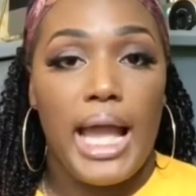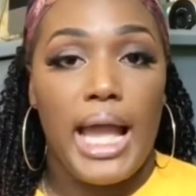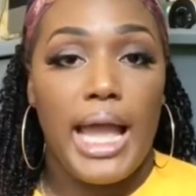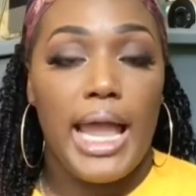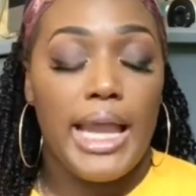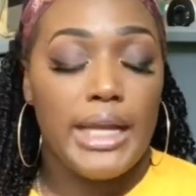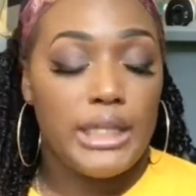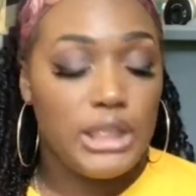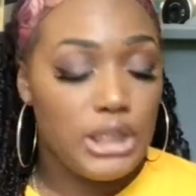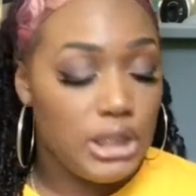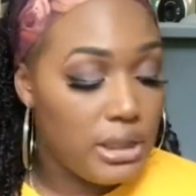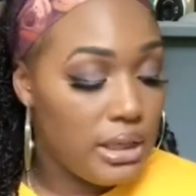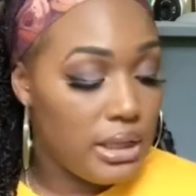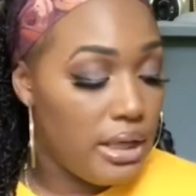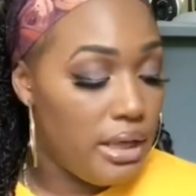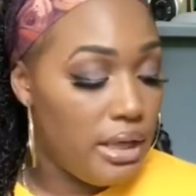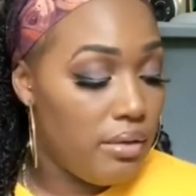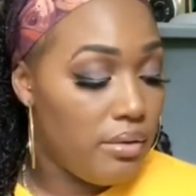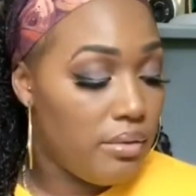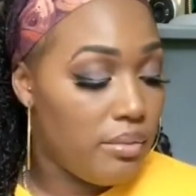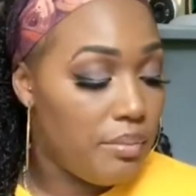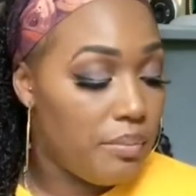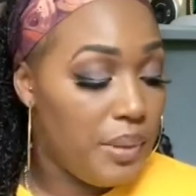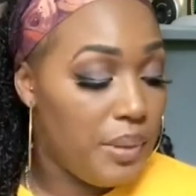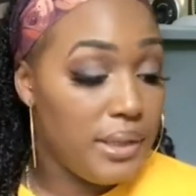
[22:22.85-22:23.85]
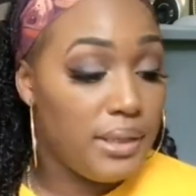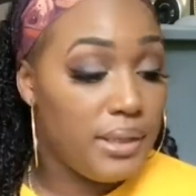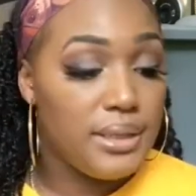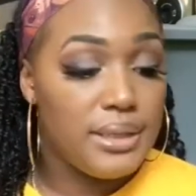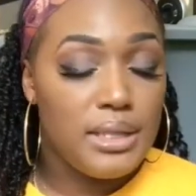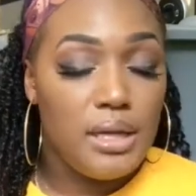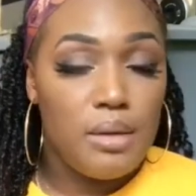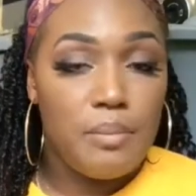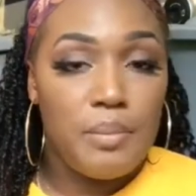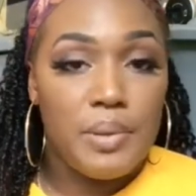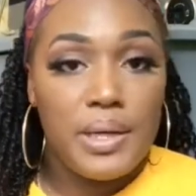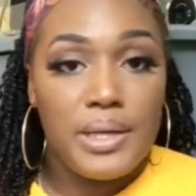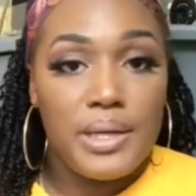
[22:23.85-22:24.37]
I actually picked
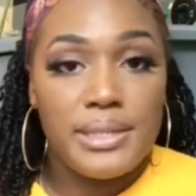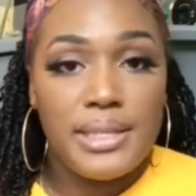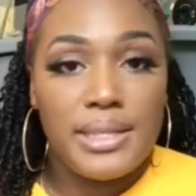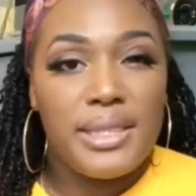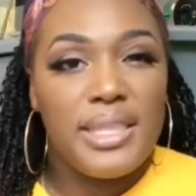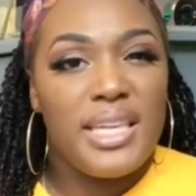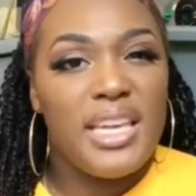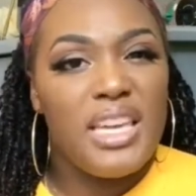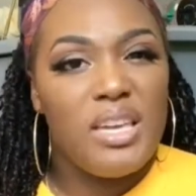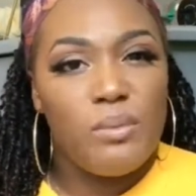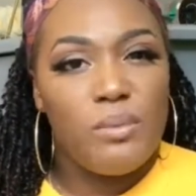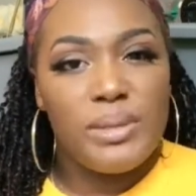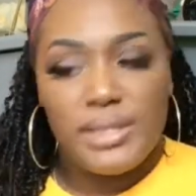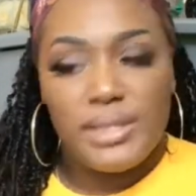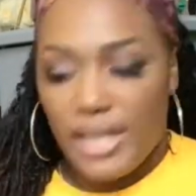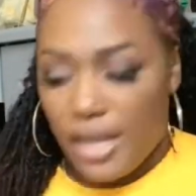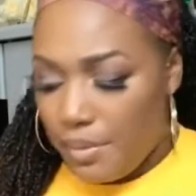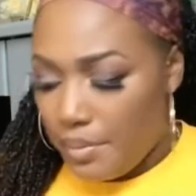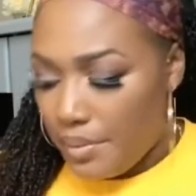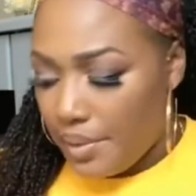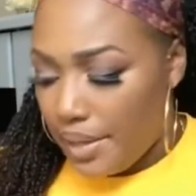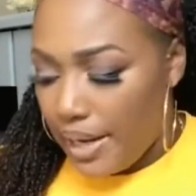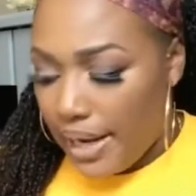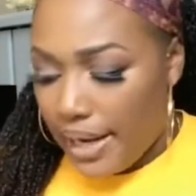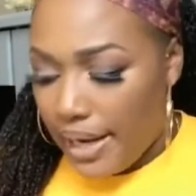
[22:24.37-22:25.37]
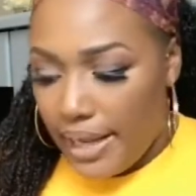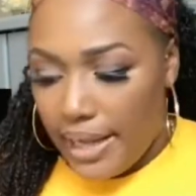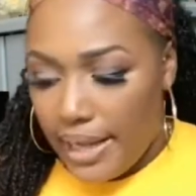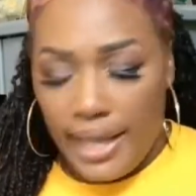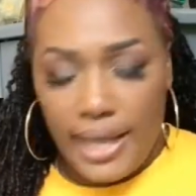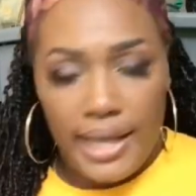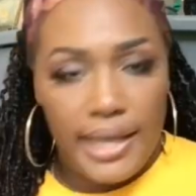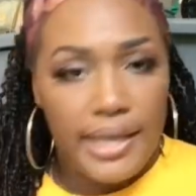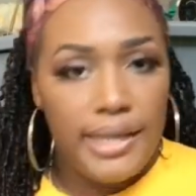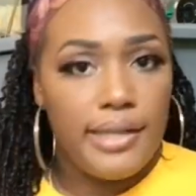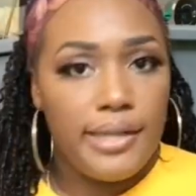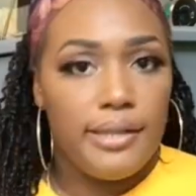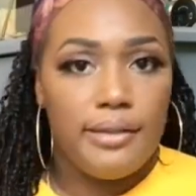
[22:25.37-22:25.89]
this up because I think it was Labor Day
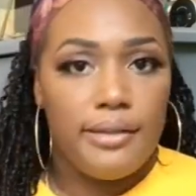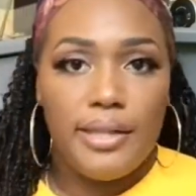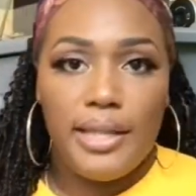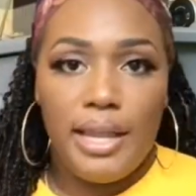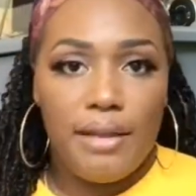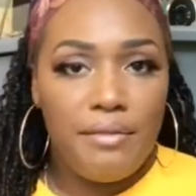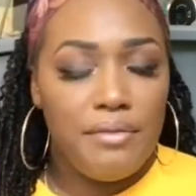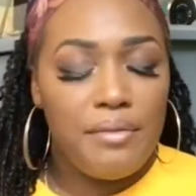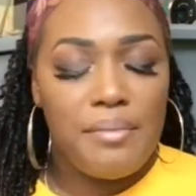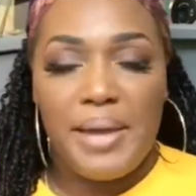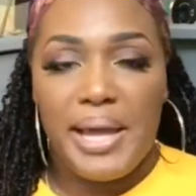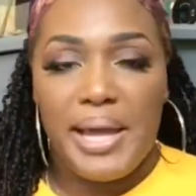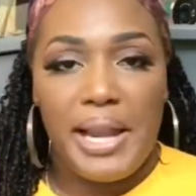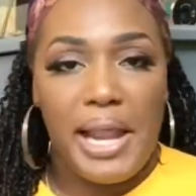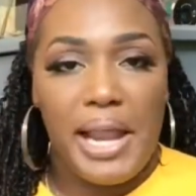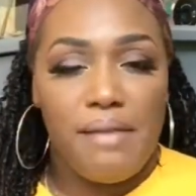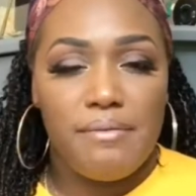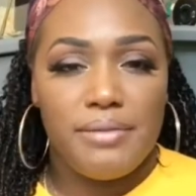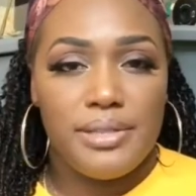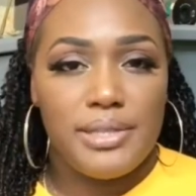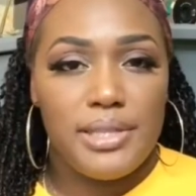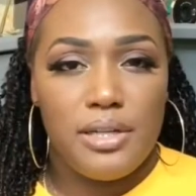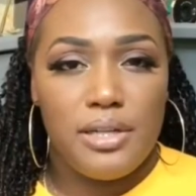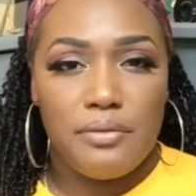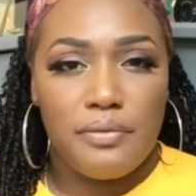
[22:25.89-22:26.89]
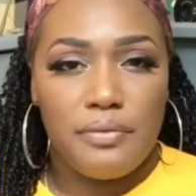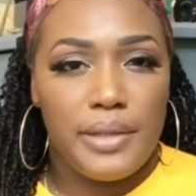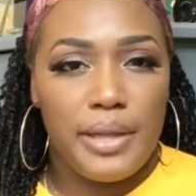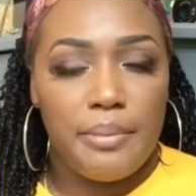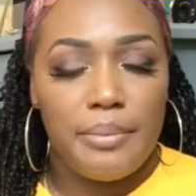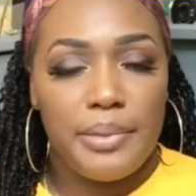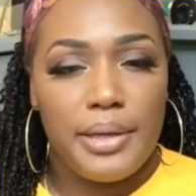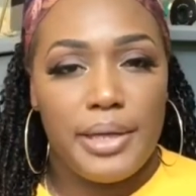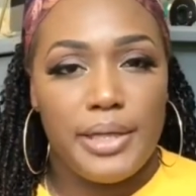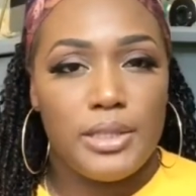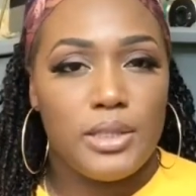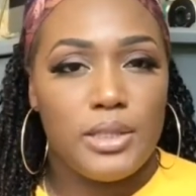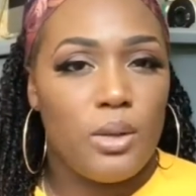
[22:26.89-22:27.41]
and everybody have a sale for
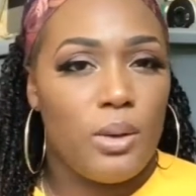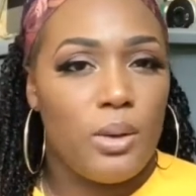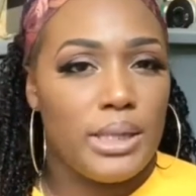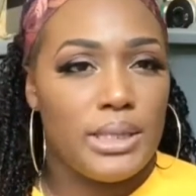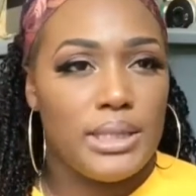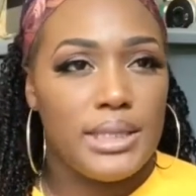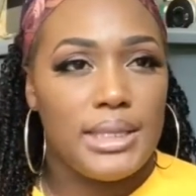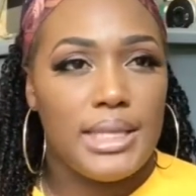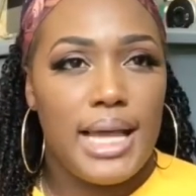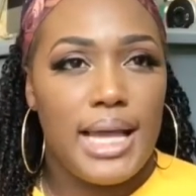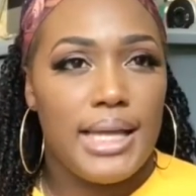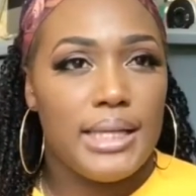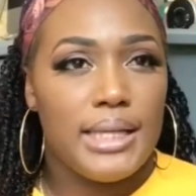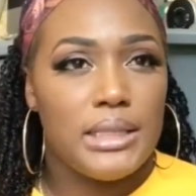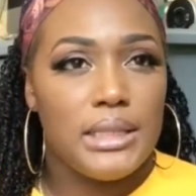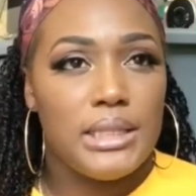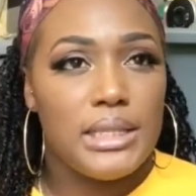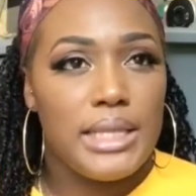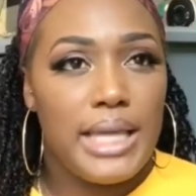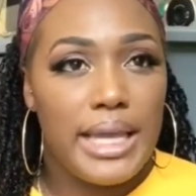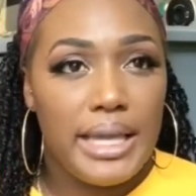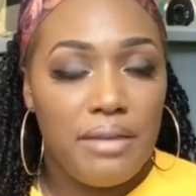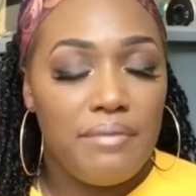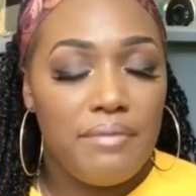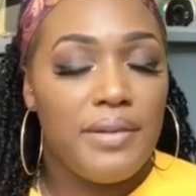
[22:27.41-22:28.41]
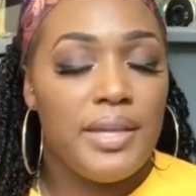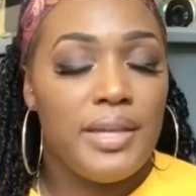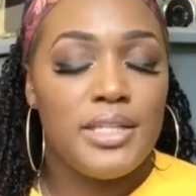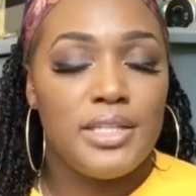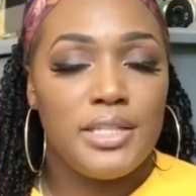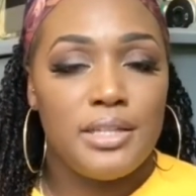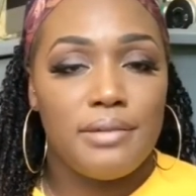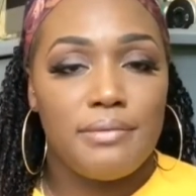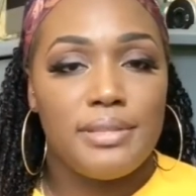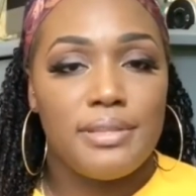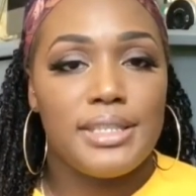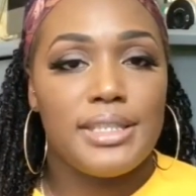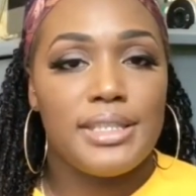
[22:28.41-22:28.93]
Labor Day, so I decided to take
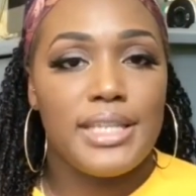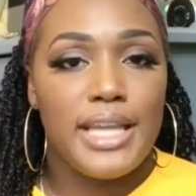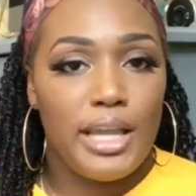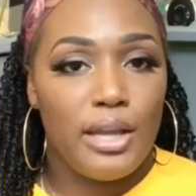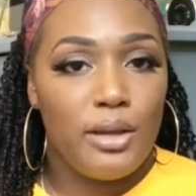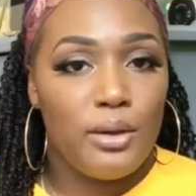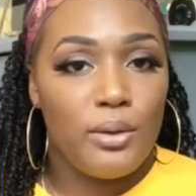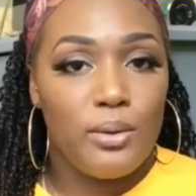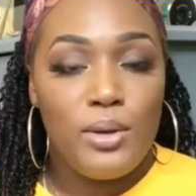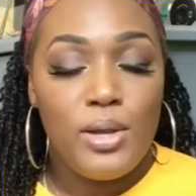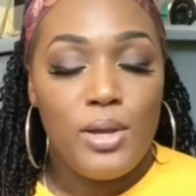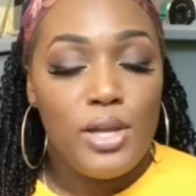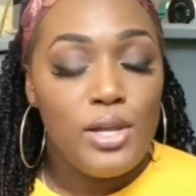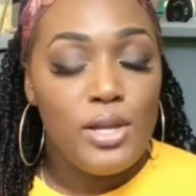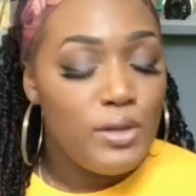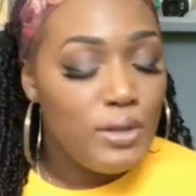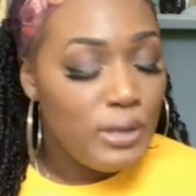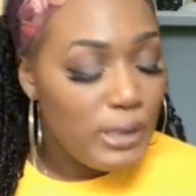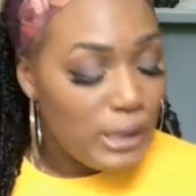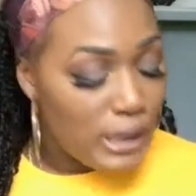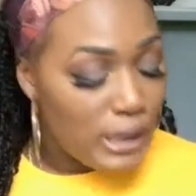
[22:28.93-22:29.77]
advantage of the sale.